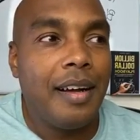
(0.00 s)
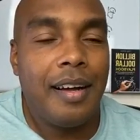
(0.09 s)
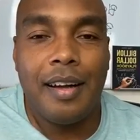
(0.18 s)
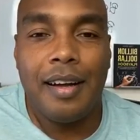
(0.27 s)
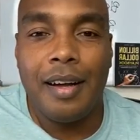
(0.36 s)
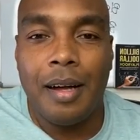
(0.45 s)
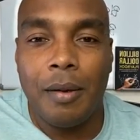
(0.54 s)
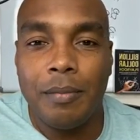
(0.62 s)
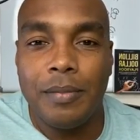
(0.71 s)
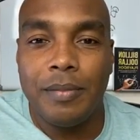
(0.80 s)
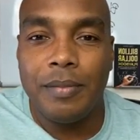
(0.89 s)

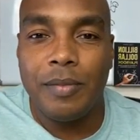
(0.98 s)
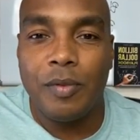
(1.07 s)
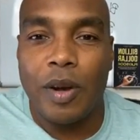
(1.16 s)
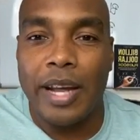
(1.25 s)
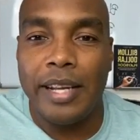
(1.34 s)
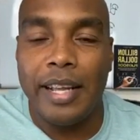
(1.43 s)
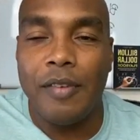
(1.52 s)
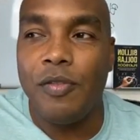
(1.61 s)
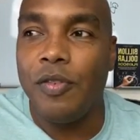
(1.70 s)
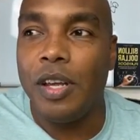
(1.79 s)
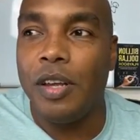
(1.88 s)
um right? If
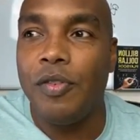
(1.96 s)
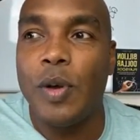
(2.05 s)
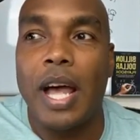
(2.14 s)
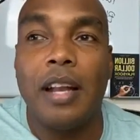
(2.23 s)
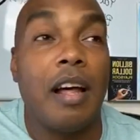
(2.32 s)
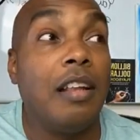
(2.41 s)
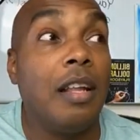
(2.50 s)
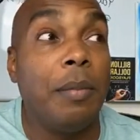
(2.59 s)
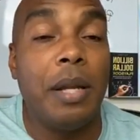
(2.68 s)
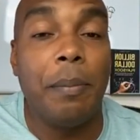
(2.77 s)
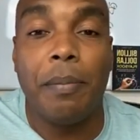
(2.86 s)
if you had
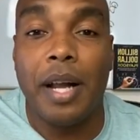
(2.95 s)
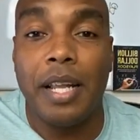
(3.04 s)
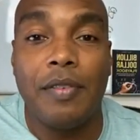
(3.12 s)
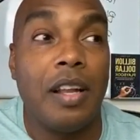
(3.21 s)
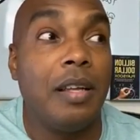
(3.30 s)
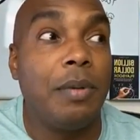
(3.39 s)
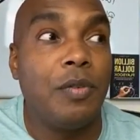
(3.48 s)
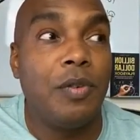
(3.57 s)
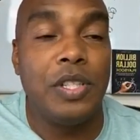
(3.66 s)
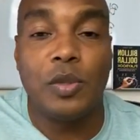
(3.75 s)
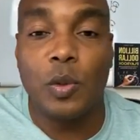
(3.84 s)
unlimited money, unlimited
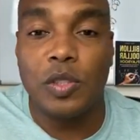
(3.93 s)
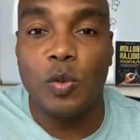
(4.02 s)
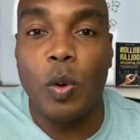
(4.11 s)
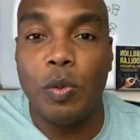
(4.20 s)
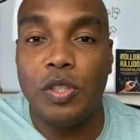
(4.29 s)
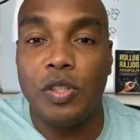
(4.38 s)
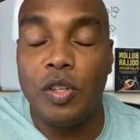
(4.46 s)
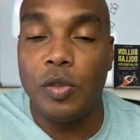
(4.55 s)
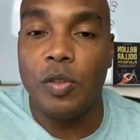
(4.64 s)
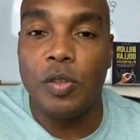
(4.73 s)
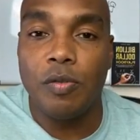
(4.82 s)
resources, what would you
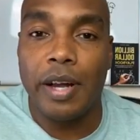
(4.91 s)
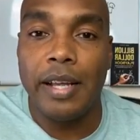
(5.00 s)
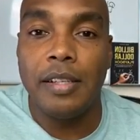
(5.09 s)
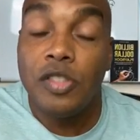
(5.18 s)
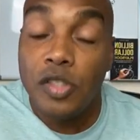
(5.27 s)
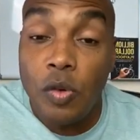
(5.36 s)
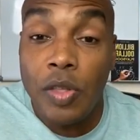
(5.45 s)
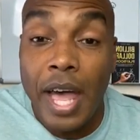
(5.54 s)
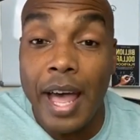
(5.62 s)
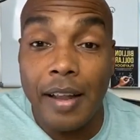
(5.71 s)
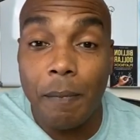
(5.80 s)
do? Right? Do
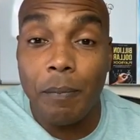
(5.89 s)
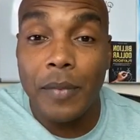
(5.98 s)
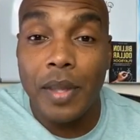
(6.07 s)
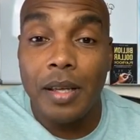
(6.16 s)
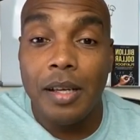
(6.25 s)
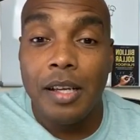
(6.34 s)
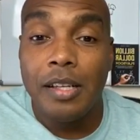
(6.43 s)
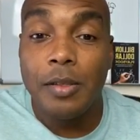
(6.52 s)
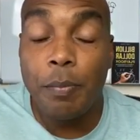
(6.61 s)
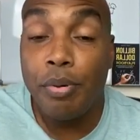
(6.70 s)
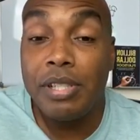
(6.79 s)
that
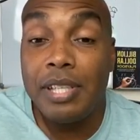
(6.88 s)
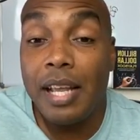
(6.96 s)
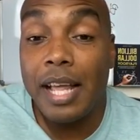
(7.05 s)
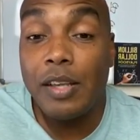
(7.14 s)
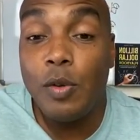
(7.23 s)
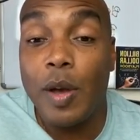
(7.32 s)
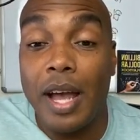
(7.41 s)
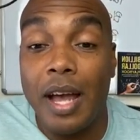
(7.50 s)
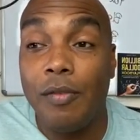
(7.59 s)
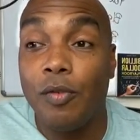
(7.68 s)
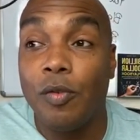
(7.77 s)
pretend like you
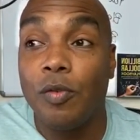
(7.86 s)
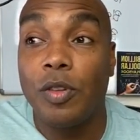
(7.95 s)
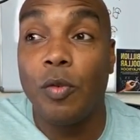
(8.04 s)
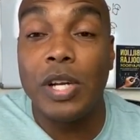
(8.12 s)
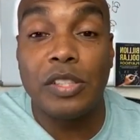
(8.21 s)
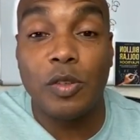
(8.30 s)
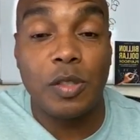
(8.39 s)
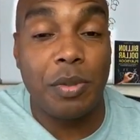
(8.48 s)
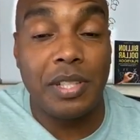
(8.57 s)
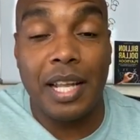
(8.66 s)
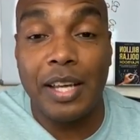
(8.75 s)
have the resource,
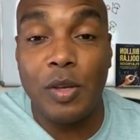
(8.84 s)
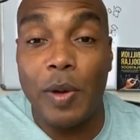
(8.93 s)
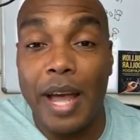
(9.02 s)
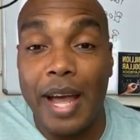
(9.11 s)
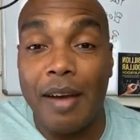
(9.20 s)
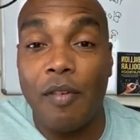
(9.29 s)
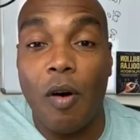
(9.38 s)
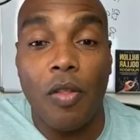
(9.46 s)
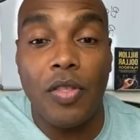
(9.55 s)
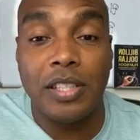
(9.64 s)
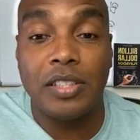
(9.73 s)
pretend like you have all the
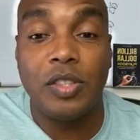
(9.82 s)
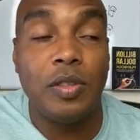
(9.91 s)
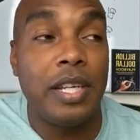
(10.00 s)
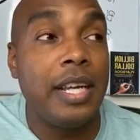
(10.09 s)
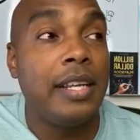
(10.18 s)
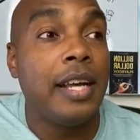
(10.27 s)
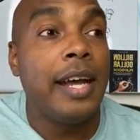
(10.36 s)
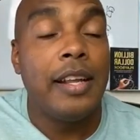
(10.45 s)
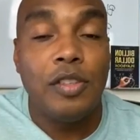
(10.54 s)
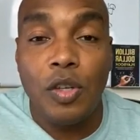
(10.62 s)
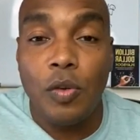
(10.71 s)
things that you need,
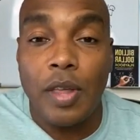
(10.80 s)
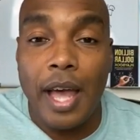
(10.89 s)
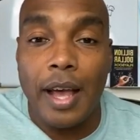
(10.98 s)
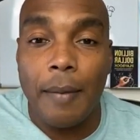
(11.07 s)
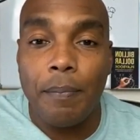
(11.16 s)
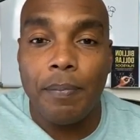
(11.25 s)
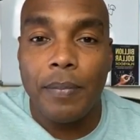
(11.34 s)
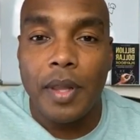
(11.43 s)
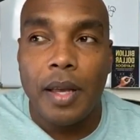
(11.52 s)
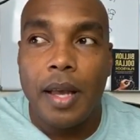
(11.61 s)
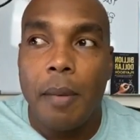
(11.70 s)
do that.
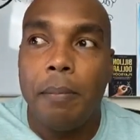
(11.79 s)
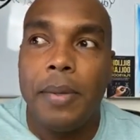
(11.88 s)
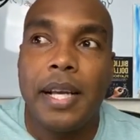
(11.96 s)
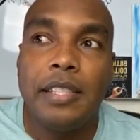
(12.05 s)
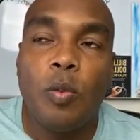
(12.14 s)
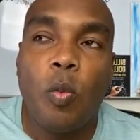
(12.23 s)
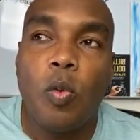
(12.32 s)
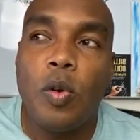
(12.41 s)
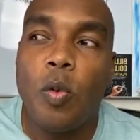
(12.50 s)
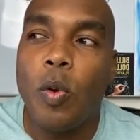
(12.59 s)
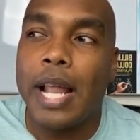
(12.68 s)
Because
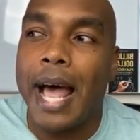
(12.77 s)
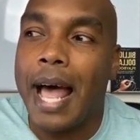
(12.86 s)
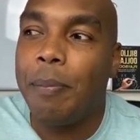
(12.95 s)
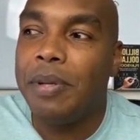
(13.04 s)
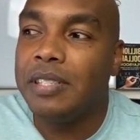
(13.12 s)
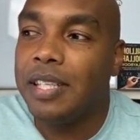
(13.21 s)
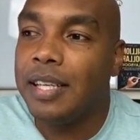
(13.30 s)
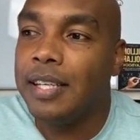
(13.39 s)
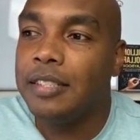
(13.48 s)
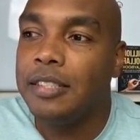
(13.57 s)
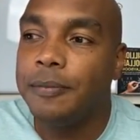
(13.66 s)
what happens is,